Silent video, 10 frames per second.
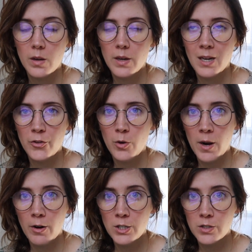Andrea
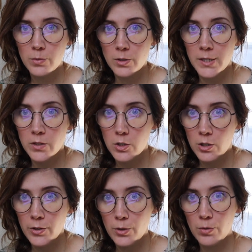Mowry just released
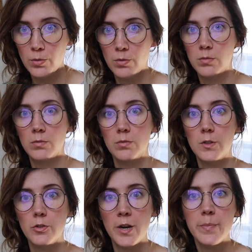her new
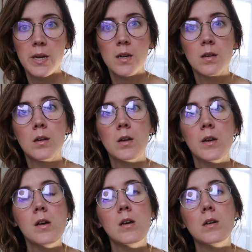stripy
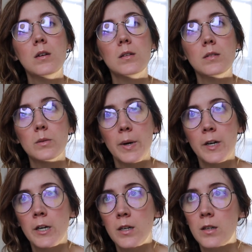
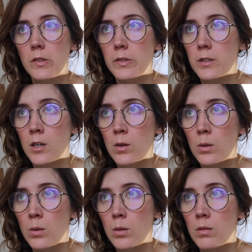sweater,
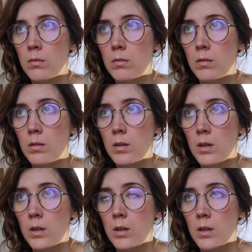so
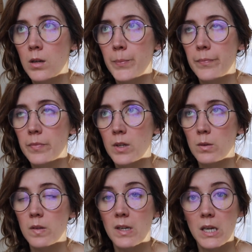I
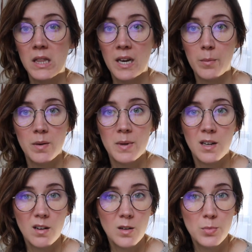was thinking that might be
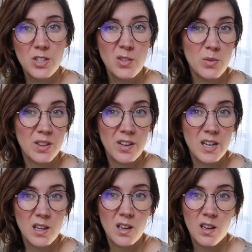an option with
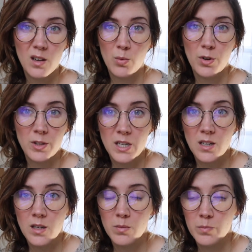like a
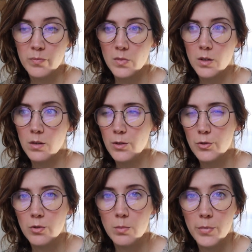really
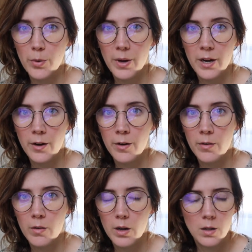neutral
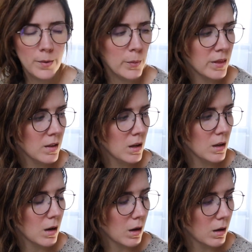mohair held with
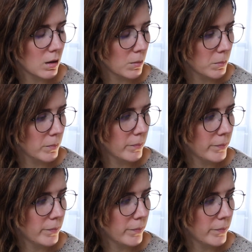it, but